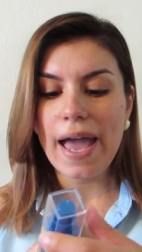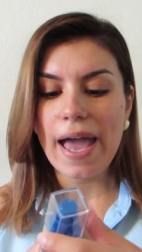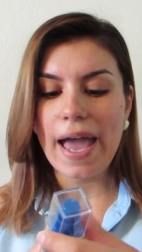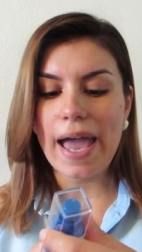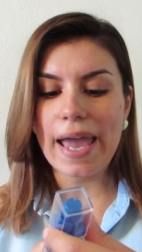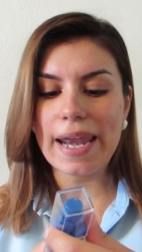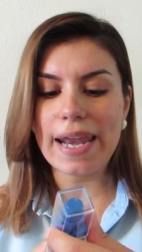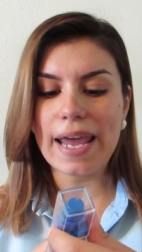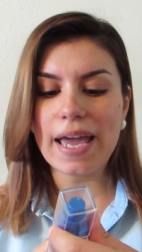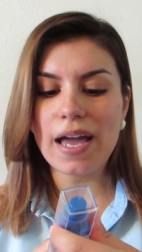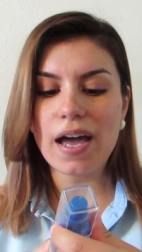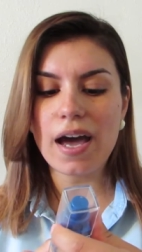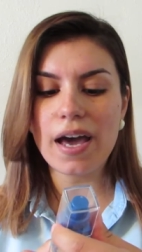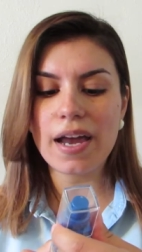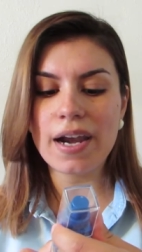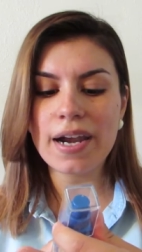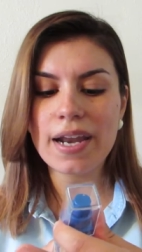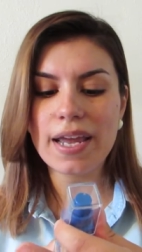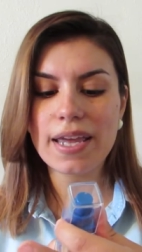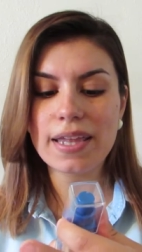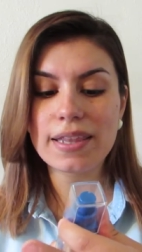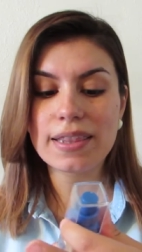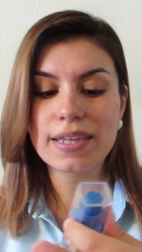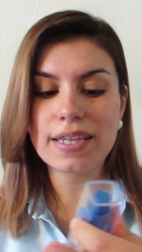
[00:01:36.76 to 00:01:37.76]
and I got
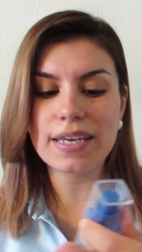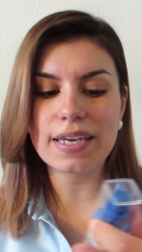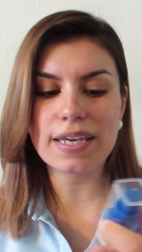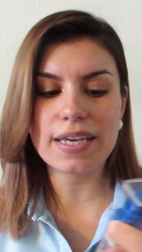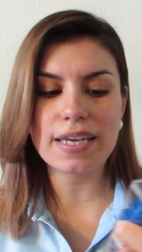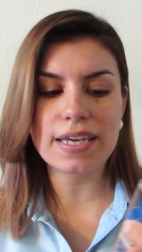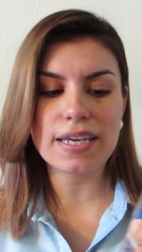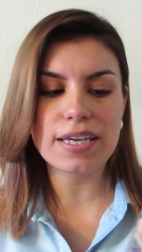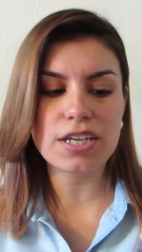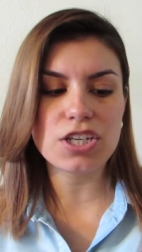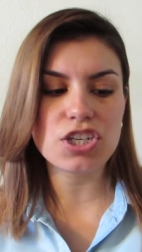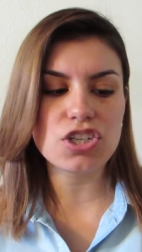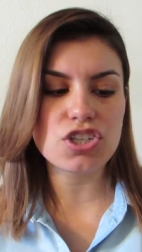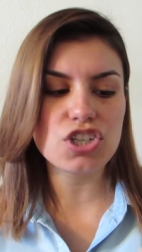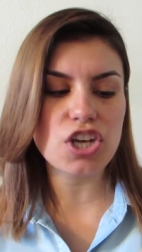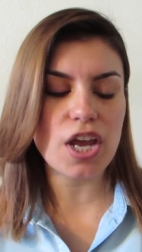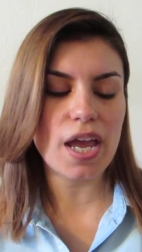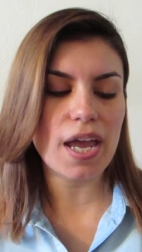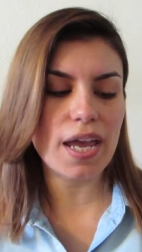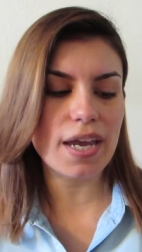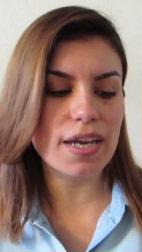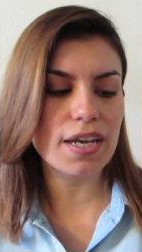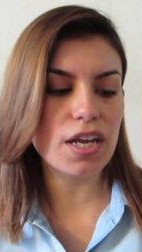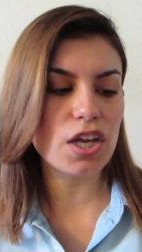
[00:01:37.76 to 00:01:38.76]
it in the
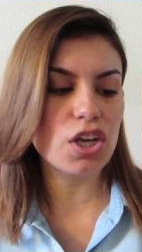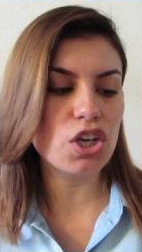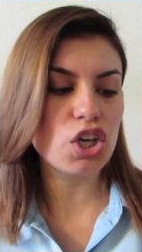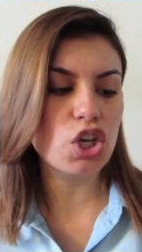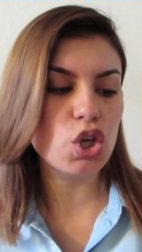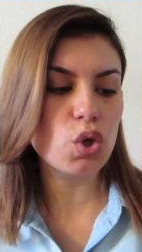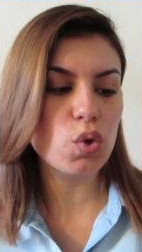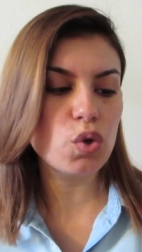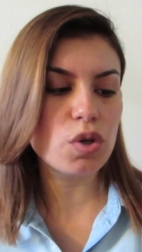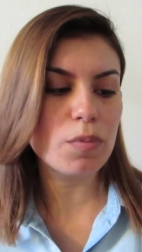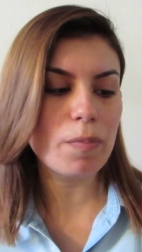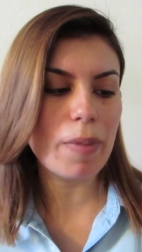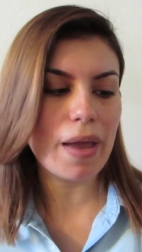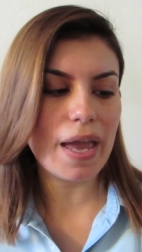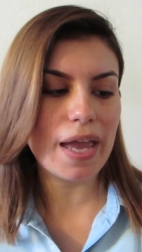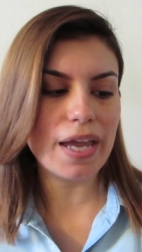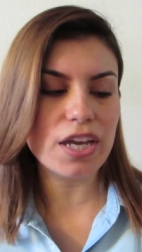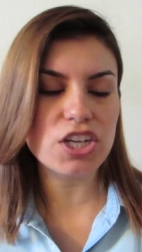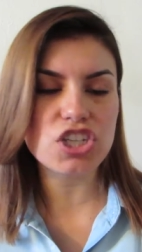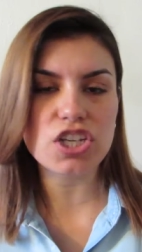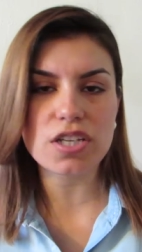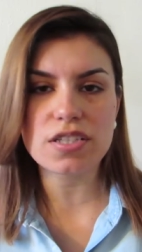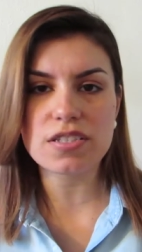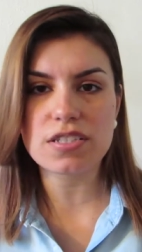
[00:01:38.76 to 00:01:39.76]
shade nude
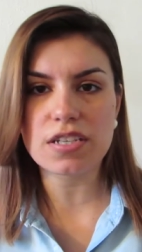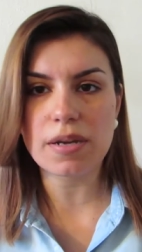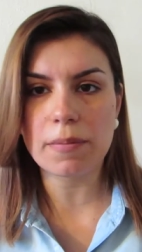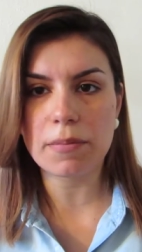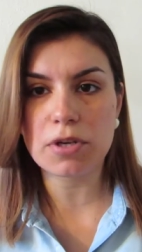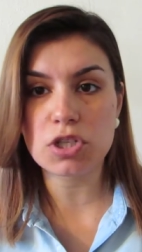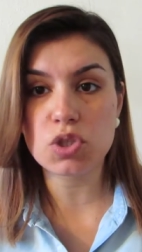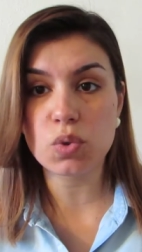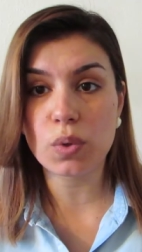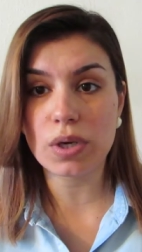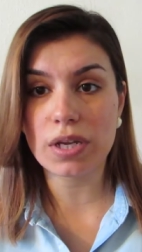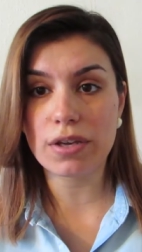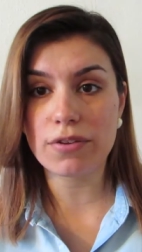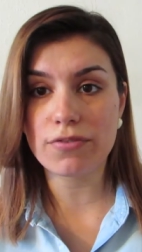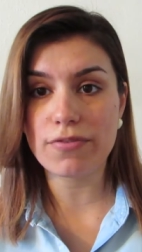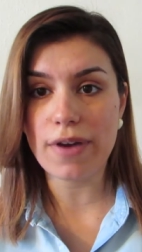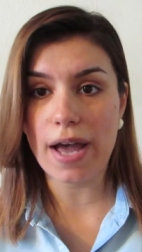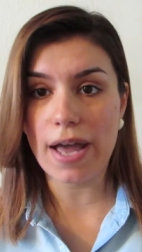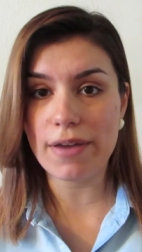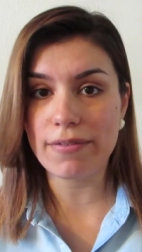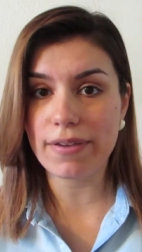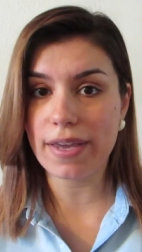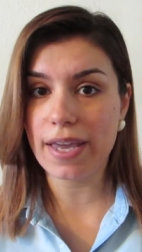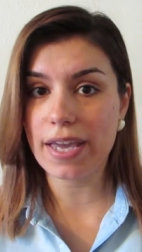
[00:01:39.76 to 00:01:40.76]
beige it's number
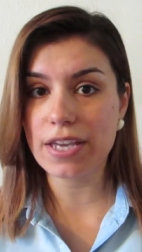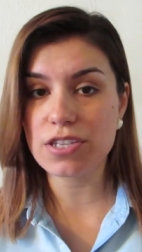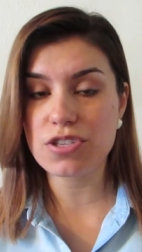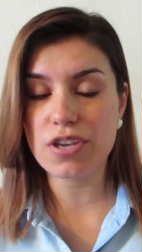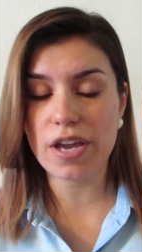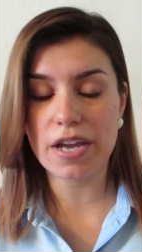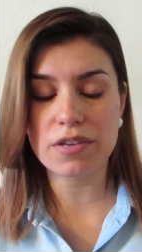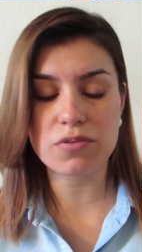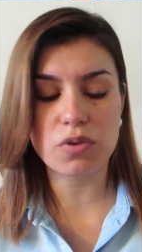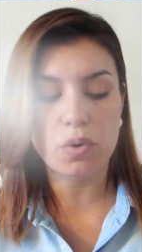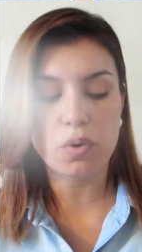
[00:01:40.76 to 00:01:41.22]
25 in case you guys